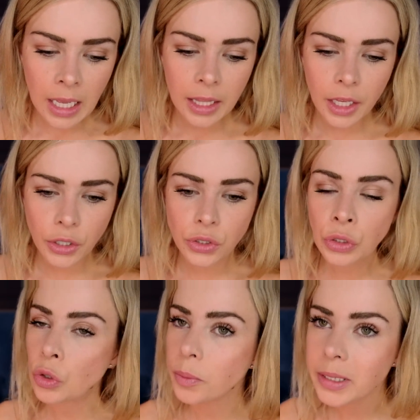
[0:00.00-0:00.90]
There's
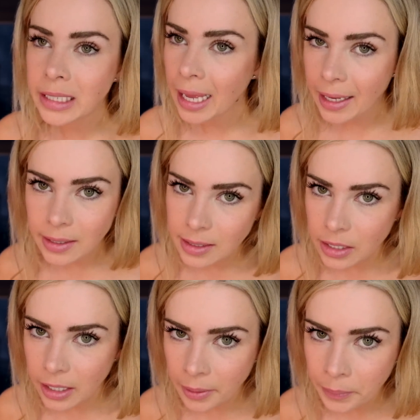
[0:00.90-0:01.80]
nobody next to
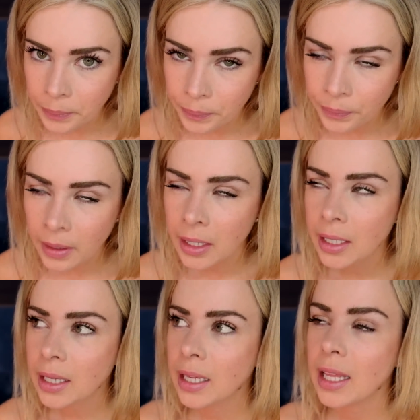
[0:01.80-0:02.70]
you.
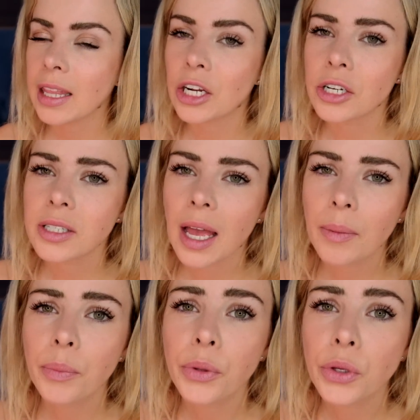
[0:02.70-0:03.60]
There's a
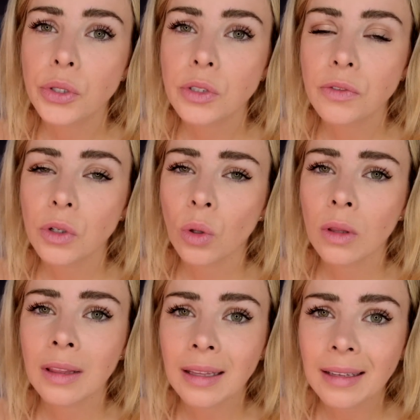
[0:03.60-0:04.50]
beautiful
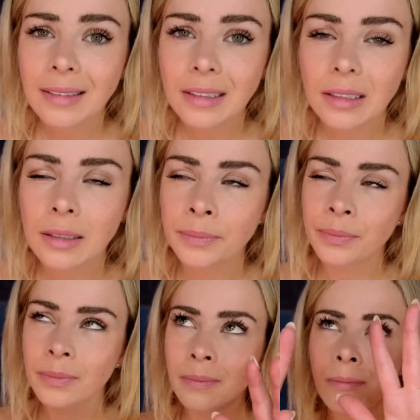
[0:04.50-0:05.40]
little,
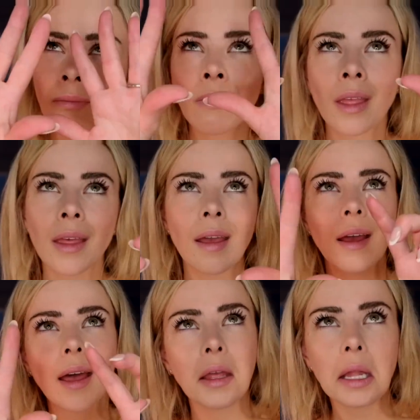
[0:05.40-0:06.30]

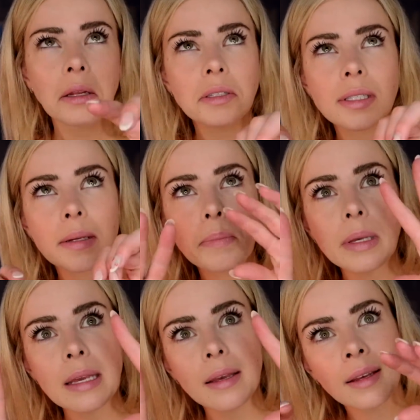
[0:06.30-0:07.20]
I like to say
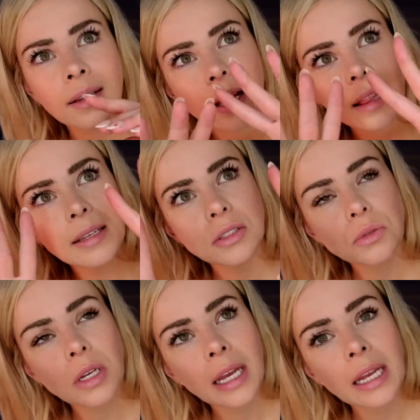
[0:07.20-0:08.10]
peek, a little
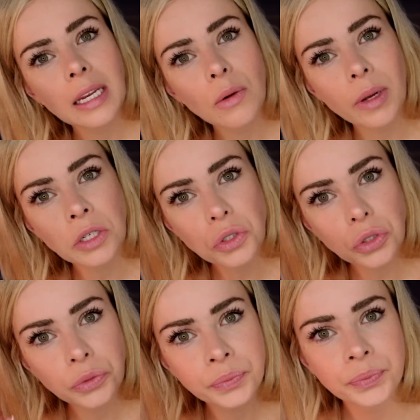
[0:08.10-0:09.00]
tiny window
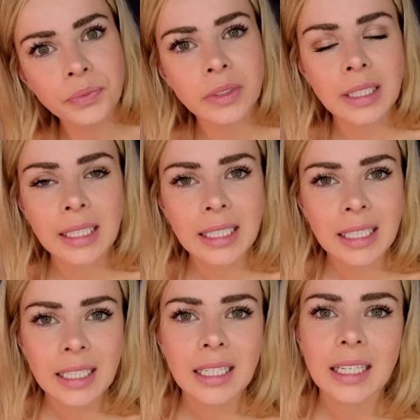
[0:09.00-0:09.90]

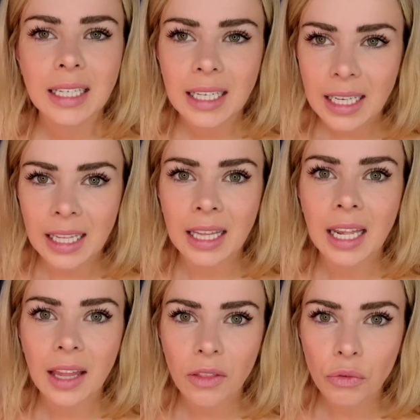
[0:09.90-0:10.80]
in
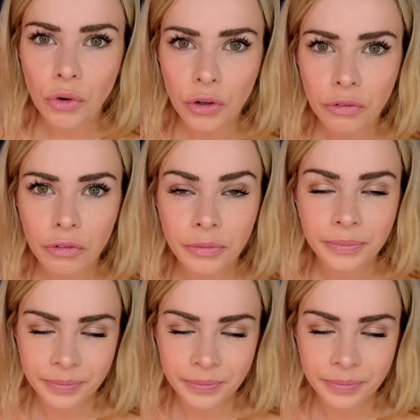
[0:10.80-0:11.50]
the roof.